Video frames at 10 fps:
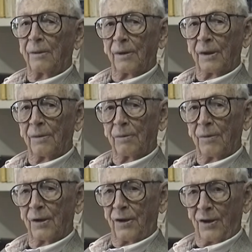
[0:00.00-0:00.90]

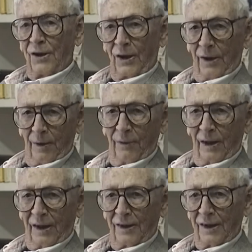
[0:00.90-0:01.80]
Mm.
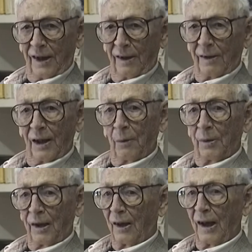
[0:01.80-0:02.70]
Solidify the town, help
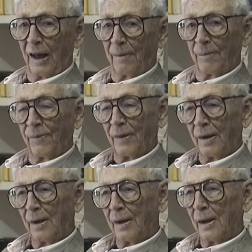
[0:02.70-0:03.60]
it a lot.
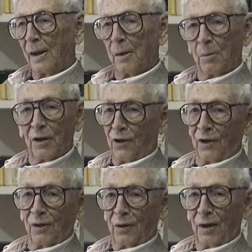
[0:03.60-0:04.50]
But
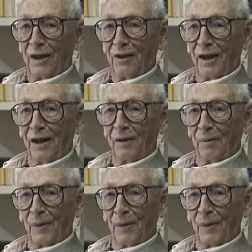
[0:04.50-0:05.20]
still a great town.